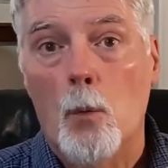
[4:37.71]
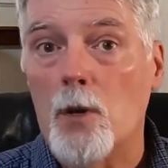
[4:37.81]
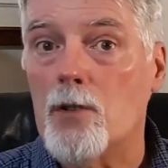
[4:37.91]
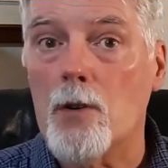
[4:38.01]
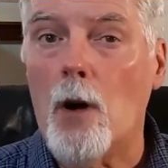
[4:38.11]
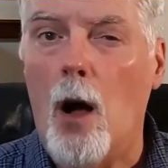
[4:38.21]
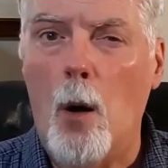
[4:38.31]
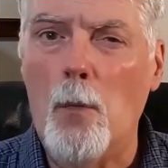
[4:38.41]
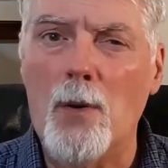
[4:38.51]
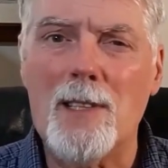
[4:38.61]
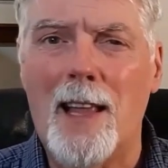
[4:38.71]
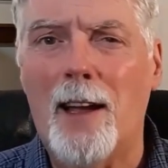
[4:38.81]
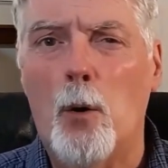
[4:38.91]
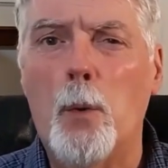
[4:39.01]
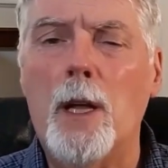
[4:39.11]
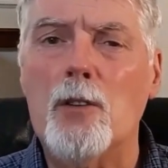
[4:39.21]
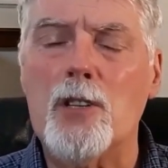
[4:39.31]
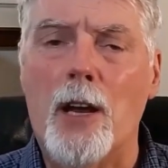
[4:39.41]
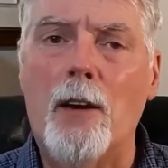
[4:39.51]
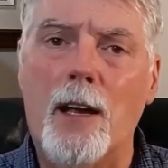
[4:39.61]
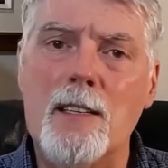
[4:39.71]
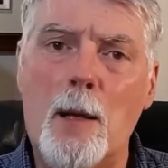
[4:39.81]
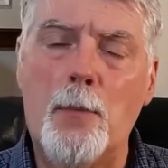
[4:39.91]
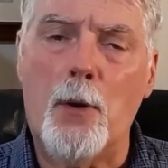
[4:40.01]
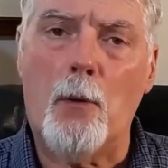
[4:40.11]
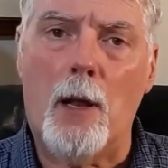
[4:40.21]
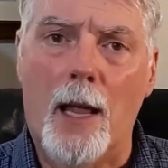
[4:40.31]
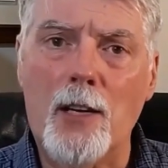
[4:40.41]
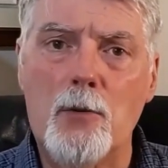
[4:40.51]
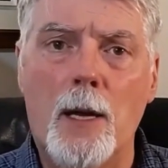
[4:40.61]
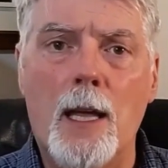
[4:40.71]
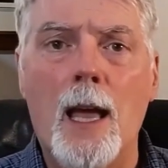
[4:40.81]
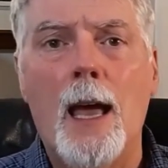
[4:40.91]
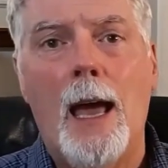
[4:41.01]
which are almost like a wheelchair, except they're electric